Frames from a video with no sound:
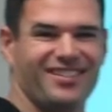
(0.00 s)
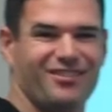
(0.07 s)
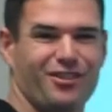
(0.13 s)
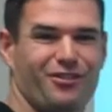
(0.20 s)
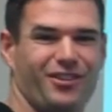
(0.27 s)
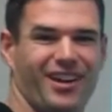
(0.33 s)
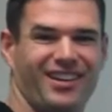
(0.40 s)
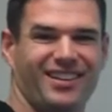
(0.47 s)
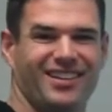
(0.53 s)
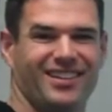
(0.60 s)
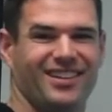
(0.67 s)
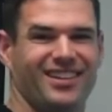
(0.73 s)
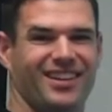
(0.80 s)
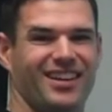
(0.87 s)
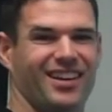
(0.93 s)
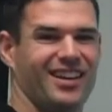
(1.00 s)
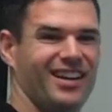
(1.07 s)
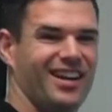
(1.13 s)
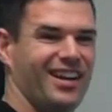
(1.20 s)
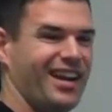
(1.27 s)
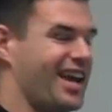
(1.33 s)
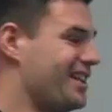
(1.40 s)
for fun?
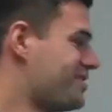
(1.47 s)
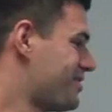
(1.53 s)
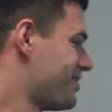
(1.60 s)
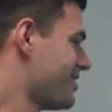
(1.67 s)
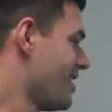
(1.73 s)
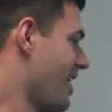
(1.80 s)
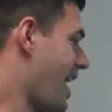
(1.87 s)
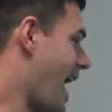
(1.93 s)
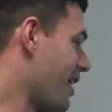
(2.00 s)
It's,